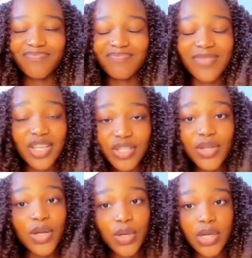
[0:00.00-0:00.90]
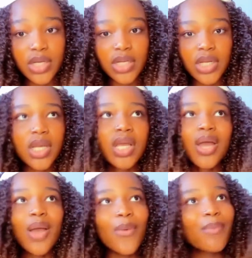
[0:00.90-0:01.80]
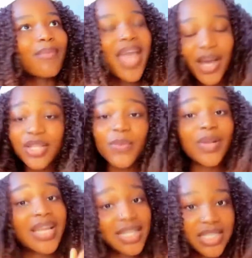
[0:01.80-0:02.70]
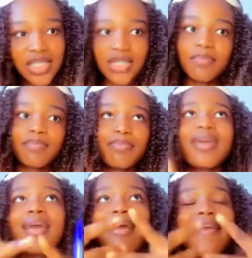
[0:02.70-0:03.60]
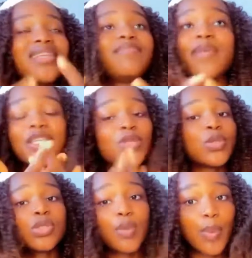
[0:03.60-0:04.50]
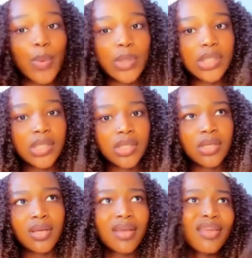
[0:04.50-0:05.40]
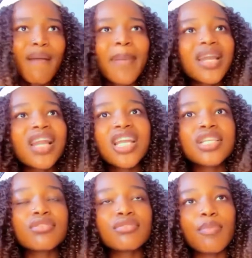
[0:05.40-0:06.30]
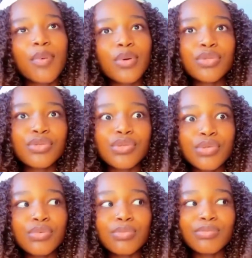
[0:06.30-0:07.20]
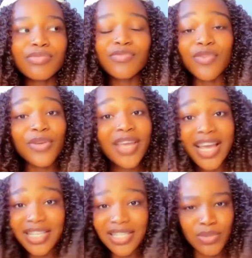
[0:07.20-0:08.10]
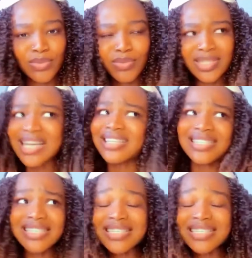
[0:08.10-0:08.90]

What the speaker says: it's not good. Healthy relationship is based on support. Your partner needs to support you for you guys to succeed